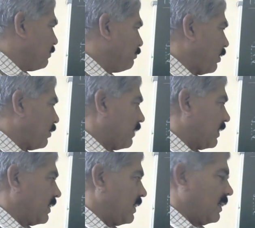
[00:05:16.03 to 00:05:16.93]
power
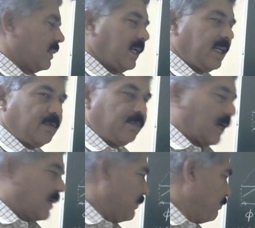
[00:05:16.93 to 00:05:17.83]
factor angle, that is
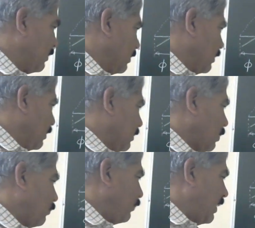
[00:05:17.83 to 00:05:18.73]
phi.
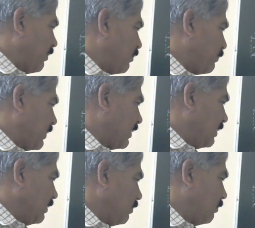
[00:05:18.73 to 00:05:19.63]
Now we have
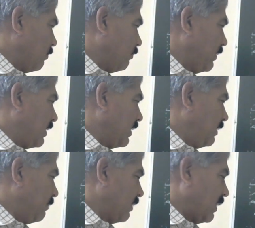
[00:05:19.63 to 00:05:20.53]
expression
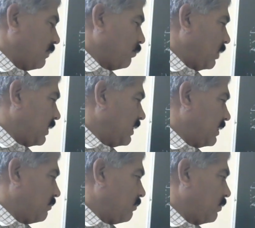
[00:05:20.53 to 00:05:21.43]
Vt, that is voltage,
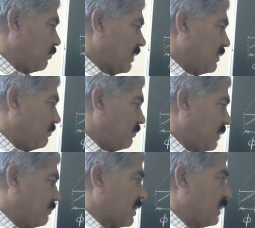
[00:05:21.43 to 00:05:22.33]
is equal to
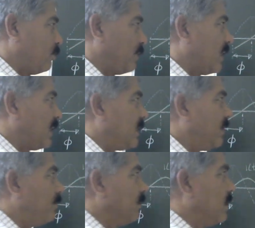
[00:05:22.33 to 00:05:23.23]
Vm sin omega
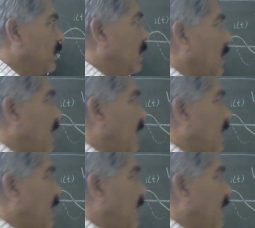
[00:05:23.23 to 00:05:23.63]
t, and